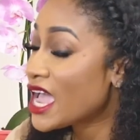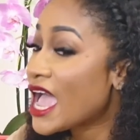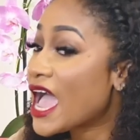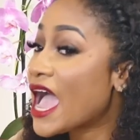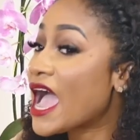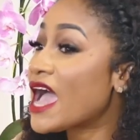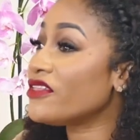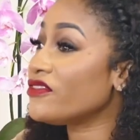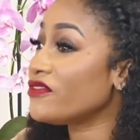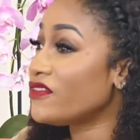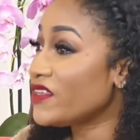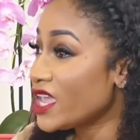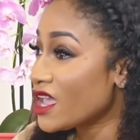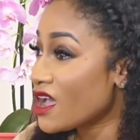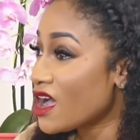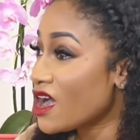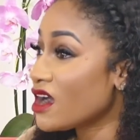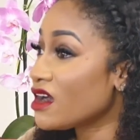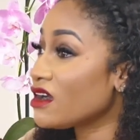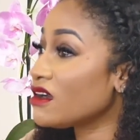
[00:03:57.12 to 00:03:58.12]
and they
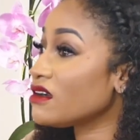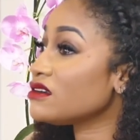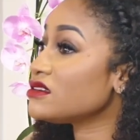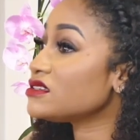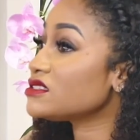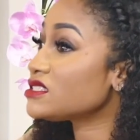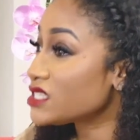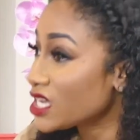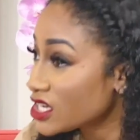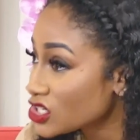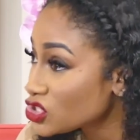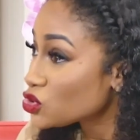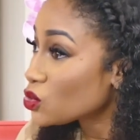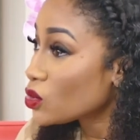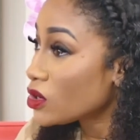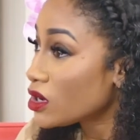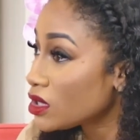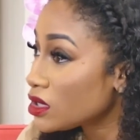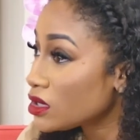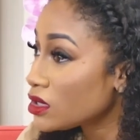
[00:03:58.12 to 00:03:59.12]
are
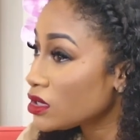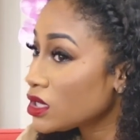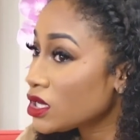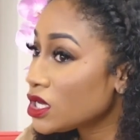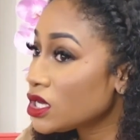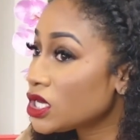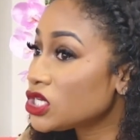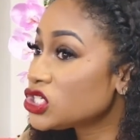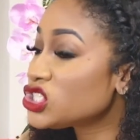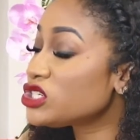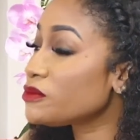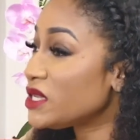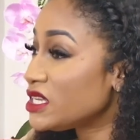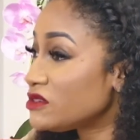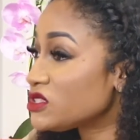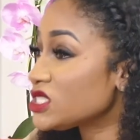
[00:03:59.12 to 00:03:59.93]
sexual, she believes